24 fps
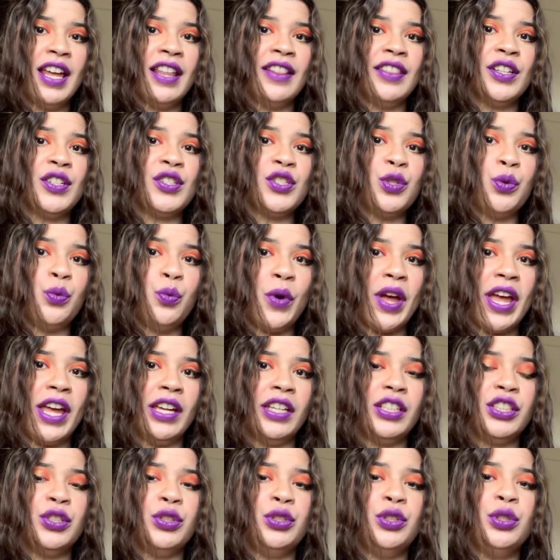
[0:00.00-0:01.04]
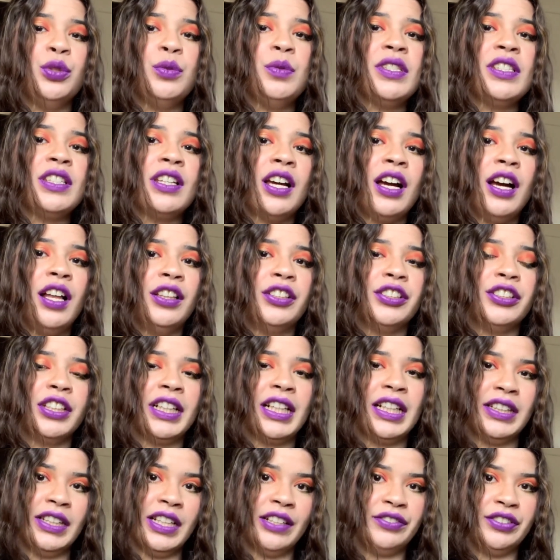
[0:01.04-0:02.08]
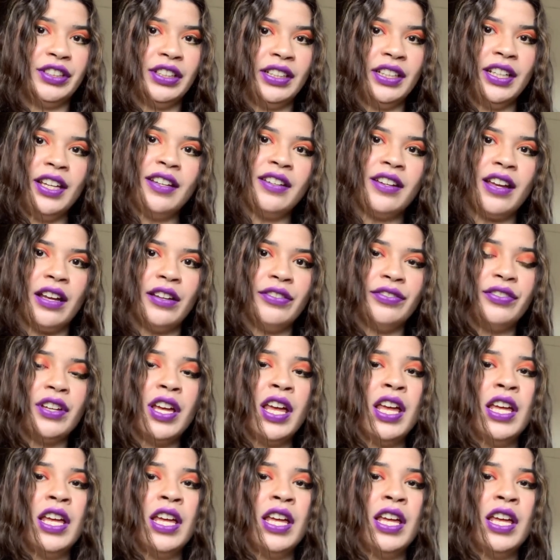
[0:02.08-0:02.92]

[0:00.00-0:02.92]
there's a way to use color cleverly enough